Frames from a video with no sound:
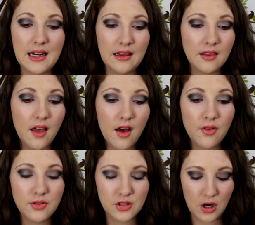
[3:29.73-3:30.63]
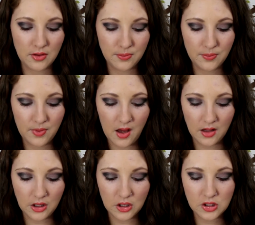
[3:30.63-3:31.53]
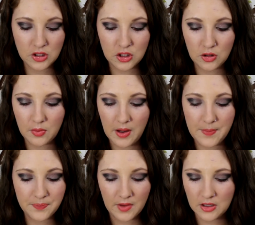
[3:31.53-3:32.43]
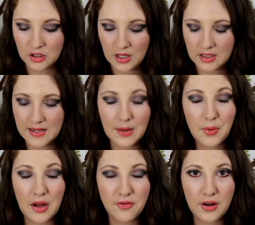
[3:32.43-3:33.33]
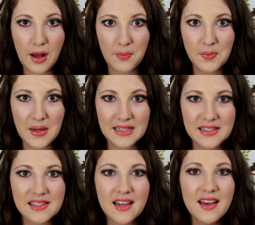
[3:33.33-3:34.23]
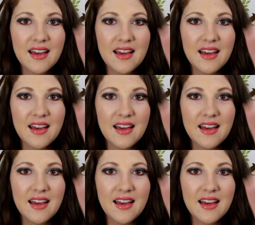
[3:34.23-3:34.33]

and I love Starlooks too, but I just had to take a break for a couple months.